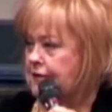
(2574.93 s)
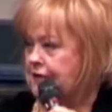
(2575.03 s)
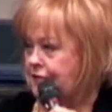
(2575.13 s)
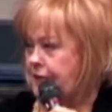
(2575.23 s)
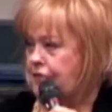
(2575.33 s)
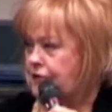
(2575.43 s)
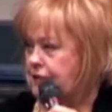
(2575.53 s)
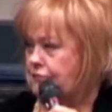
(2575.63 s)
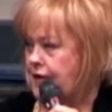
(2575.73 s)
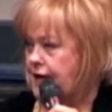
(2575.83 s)
You better
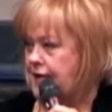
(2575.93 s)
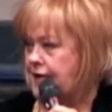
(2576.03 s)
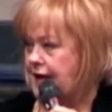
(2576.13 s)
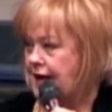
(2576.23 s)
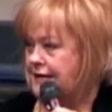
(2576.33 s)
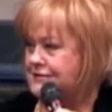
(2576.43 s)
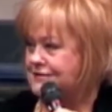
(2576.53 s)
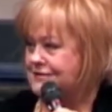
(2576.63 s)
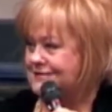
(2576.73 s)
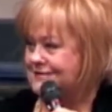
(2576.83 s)
get ready, guys.
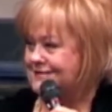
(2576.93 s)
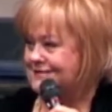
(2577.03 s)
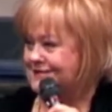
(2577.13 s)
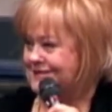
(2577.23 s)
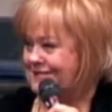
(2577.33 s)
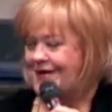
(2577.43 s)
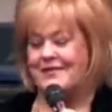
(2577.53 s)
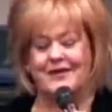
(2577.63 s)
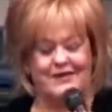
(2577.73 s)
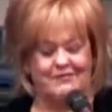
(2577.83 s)
You better
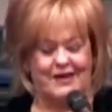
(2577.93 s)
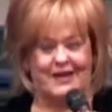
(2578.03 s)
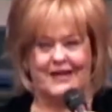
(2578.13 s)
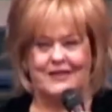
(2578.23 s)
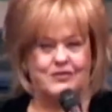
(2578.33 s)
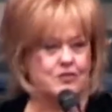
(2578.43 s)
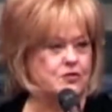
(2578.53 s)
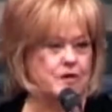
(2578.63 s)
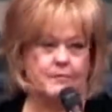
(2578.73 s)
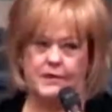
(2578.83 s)
get ready because there's
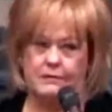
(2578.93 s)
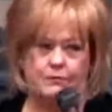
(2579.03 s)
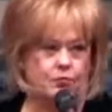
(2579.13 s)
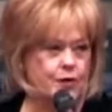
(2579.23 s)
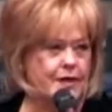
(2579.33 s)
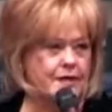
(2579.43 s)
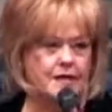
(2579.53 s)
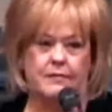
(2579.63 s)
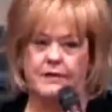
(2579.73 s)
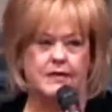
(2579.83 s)
going to be a wind
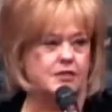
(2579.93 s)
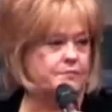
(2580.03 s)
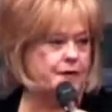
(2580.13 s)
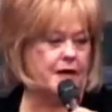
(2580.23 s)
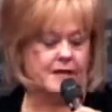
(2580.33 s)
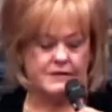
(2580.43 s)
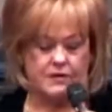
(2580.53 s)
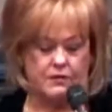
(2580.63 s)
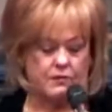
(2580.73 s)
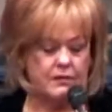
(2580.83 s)
coming this place,
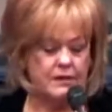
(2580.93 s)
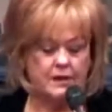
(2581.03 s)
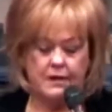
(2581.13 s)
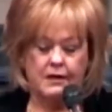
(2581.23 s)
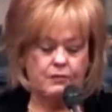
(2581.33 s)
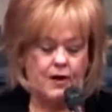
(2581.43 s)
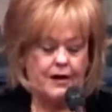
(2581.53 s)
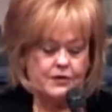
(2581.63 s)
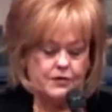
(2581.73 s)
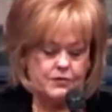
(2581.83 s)
going to
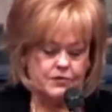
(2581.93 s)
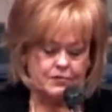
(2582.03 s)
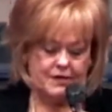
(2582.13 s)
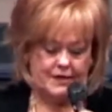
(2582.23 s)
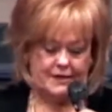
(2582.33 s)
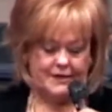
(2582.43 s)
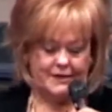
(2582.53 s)
rock your tree.